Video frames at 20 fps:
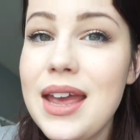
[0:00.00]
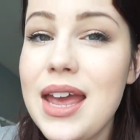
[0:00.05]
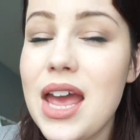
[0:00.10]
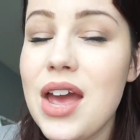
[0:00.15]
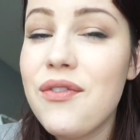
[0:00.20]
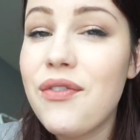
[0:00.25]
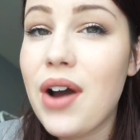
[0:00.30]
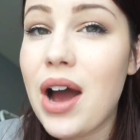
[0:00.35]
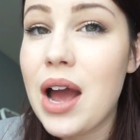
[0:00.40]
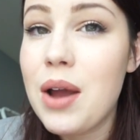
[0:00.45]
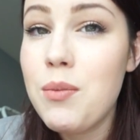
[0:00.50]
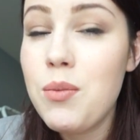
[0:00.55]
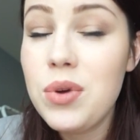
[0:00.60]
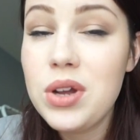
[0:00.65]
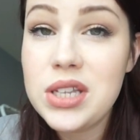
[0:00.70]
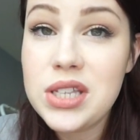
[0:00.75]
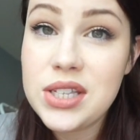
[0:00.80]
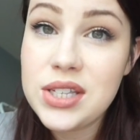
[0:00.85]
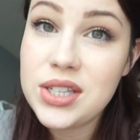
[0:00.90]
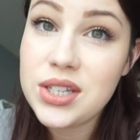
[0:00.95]
If I'm
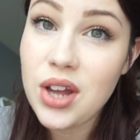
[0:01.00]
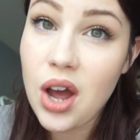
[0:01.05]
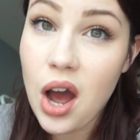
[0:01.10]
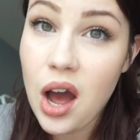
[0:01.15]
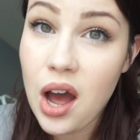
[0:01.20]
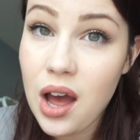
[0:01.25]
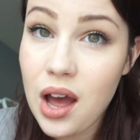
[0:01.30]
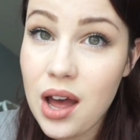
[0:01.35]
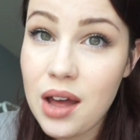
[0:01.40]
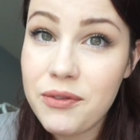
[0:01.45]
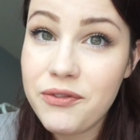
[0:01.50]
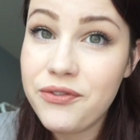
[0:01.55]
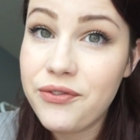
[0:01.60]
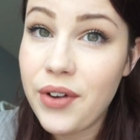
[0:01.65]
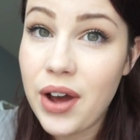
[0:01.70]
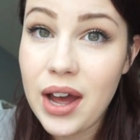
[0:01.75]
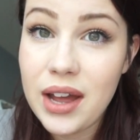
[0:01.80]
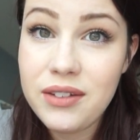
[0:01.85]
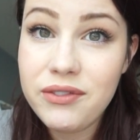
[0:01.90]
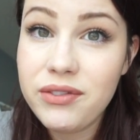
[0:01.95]
with Scott, I'm
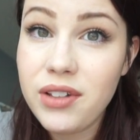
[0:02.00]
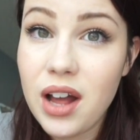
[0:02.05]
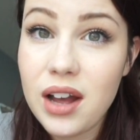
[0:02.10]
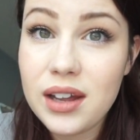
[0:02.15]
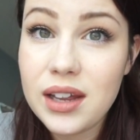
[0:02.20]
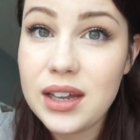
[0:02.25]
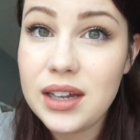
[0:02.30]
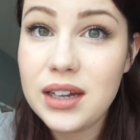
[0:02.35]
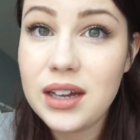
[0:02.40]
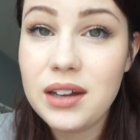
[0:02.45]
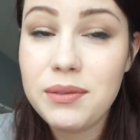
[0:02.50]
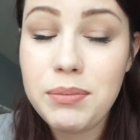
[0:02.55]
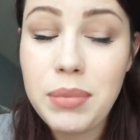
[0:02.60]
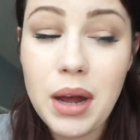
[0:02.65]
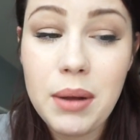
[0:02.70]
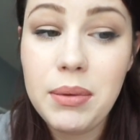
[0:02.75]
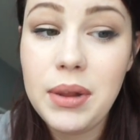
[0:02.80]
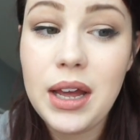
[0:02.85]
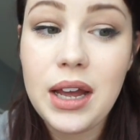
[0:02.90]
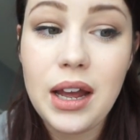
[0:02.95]
fine vlogging in
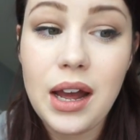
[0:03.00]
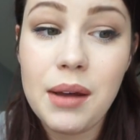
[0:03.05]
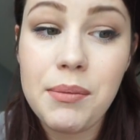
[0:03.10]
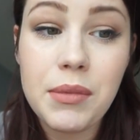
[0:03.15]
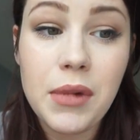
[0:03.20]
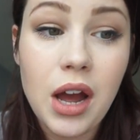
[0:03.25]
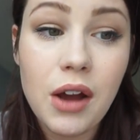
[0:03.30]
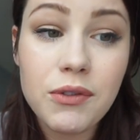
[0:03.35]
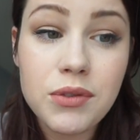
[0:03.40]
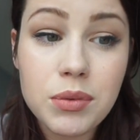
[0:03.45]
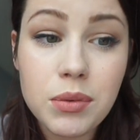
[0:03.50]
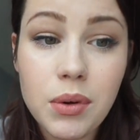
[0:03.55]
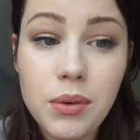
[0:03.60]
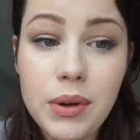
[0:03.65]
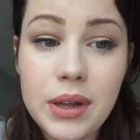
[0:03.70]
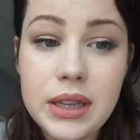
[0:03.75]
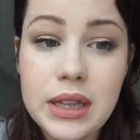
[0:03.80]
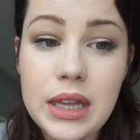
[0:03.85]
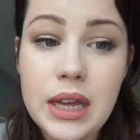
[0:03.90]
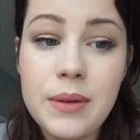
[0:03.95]
public. I'm comfortable
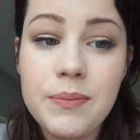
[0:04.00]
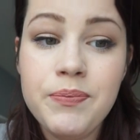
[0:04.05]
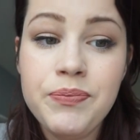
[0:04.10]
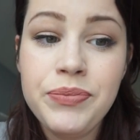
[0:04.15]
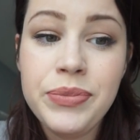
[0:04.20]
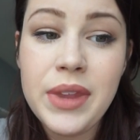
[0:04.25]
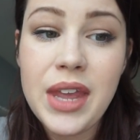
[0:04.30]
with it.